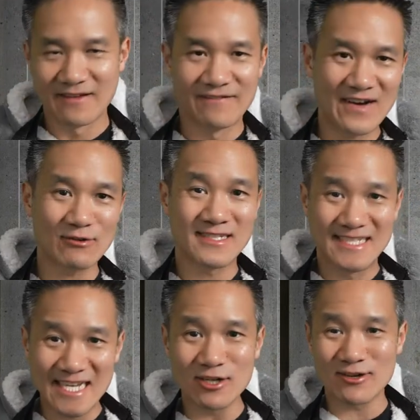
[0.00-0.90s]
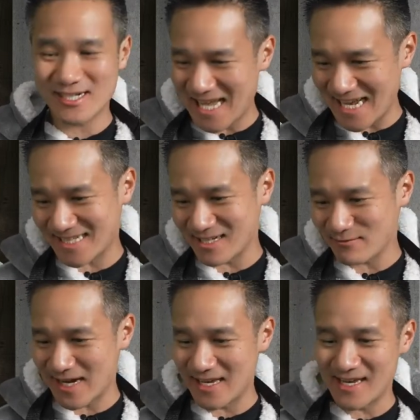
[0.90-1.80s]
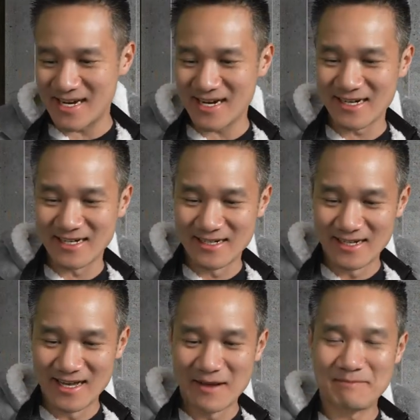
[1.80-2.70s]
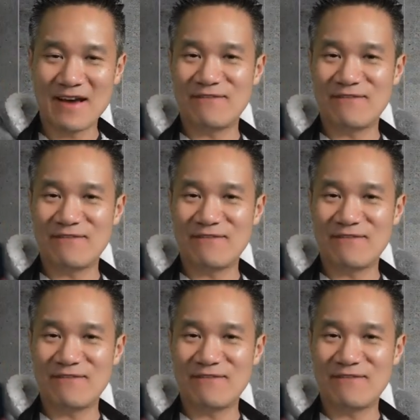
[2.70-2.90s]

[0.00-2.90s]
Faustino classic right here. My